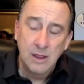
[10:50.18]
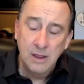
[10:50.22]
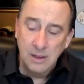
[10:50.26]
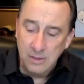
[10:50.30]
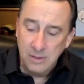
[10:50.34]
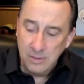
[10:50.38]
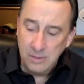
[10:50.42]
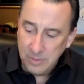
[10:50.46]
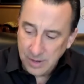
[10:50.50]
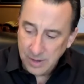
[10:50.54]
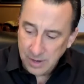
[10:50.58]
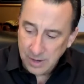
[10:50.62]

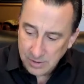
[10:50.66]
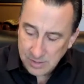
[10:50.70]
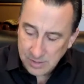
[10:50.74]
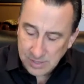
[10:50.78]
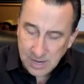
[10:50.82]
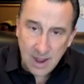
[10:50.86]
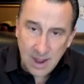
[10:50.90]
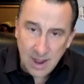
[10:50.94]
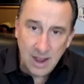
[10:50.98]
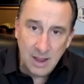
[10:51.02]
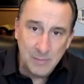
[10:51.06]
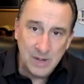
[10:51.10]
their
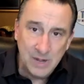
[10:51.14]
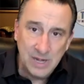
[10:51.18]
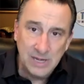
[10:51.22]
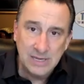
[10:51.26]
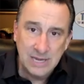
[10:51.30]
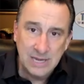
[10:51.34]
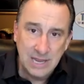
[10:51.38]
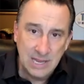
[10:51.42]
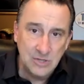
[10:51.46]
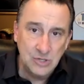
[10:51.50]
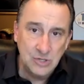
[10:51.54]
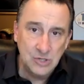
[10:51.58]
time and
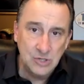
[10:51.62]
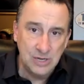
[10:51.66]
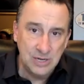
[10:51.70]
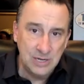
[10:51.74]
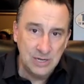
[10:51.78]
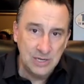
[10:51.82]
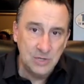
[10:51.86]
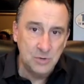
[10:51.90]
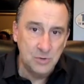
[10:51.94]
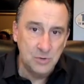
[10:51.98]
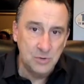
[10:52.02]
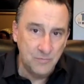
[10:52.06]
attention
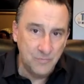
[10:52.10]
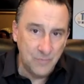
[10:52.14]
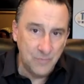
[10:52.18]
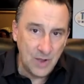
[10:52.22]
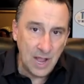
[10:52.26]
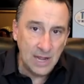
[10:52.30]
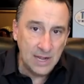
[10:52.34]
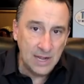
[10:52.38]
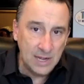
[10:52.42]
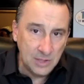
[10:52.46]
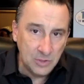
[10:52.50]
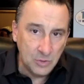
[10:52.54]
into
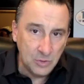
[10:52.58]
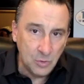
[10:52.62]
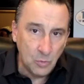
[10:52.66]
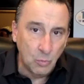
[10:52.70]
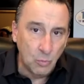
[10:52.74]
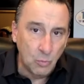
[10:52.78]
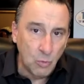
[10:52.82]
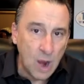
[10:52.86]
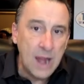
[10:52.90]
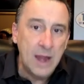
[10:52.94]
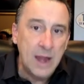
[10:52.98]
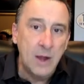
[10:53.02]
finding the
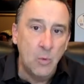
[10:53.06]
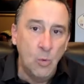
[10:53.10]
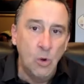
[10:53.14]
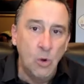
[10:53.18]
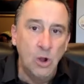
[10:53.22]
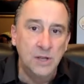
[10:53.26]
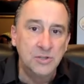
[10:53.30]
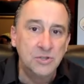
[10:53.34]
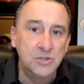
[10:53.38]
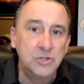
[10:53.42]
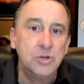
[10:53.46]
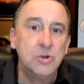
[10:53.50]
right
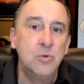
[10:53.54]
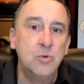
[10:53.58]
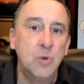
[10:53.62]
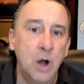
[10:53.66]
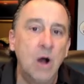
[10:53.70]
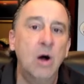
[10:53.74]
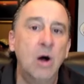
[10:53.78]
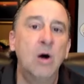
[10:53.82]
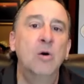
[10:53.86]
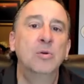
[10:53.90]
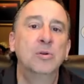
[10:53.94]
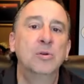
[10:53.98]
ones to
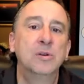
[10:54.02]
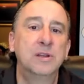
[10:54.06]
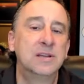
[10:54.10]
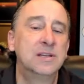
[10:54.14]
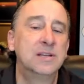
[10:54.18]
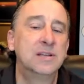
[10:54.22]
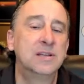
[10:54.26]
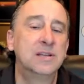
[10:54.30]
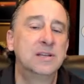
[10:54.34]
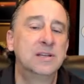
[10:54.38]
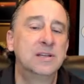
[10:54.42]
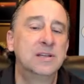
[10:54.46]
own.
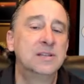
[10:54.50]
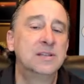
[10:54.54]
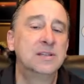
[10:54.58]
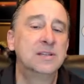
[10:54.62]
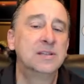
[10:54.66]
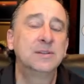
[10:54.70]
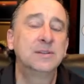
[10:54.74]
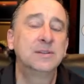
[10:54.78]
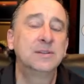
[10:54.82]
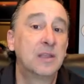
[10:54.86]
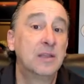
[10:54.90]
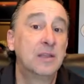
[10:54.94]
Because if
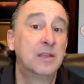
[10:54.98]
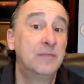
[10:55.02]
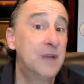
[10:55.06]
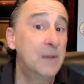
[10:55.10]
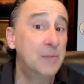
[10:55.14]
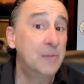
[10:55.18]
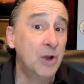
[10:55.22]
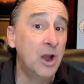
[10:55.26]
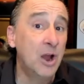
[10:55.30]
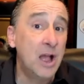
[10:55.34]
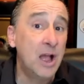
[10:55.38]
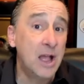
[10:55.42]

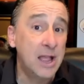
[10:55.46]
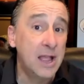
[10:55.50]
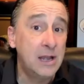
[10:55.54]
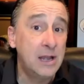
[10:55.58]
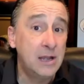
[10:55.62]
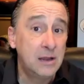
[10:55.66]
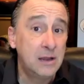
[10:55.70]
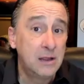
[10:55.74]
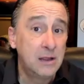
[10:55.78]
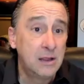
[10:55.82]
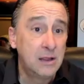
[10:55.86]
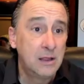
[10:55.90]
I'm right,
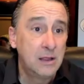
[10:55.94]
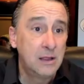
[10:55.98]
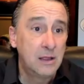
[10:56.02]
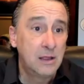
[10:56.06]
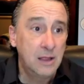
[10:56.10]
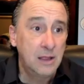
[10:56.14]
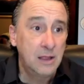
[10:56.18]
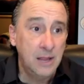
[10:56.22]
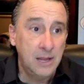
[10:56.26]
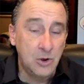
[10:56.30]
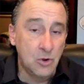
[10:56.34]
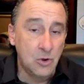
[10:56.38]

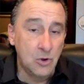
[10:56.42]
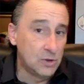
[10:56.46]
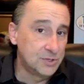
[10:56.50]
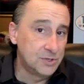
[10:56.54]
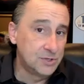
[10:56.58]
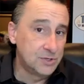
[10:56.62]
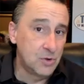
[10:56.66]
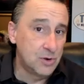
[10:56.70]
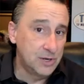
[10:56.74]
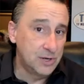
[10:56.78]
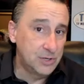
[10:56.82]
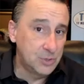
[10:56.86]
and gold's
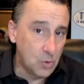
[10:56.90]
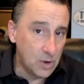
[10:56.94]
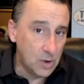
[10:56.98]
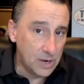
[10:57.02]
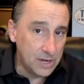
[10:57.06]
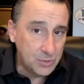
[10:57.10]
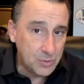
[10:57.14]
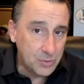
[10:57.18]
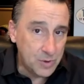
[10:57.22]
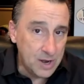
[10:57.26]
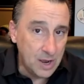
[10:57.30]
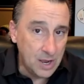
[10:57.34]
going to
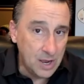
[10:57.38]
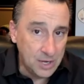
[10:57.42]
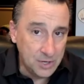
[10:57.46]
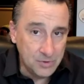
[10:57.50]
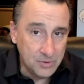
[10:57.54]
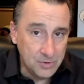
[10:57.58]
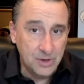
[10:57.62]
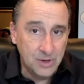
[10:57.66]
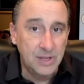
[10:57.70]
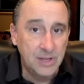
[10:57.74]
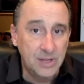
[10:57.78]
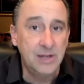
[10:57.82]

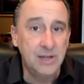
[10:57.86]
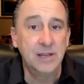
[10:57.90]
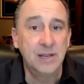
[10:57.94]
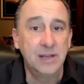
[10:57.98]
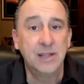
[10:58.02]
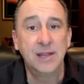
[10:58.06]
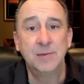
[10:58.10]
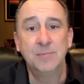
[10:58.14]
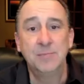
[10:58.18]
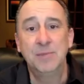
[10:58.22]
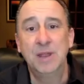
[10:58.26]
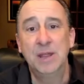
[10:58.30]
2300 and
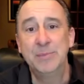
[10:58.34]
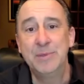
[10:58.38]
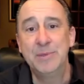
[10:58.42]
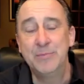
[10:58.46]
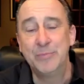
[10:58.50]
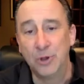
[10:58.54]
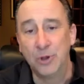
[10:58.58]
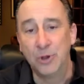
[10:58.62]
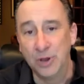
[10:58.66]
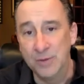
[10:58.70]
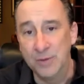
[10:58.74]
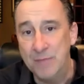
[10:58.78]
then maybe
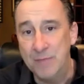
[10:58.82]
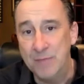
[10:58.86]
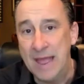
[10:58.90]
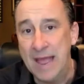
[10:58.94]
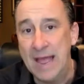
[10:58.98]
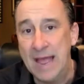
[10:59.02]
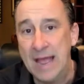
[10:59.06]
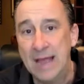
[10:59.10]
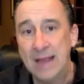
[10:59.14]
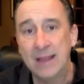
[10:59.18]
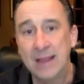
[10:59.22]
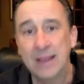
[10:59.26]
pulling
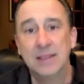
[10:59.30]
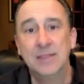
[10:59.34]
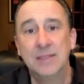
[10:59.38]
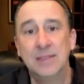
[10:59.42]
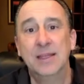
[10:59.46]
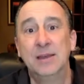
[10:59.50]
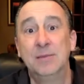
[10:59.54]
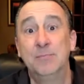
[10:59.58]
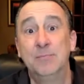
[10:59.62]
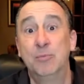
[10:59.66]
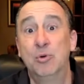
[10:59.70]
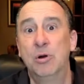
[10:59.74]
back and
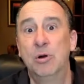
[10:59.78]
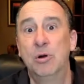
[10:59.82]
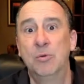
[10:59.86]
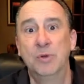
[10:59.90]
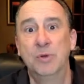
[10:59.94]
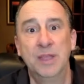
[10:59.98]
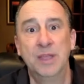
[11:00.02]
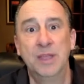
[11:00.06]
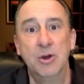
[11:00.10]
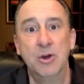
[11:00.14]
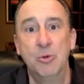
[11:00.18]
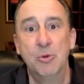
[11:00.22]
then boy
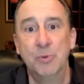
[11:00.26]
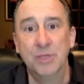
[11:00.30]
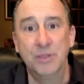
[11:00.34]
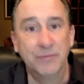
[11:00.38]
when they open the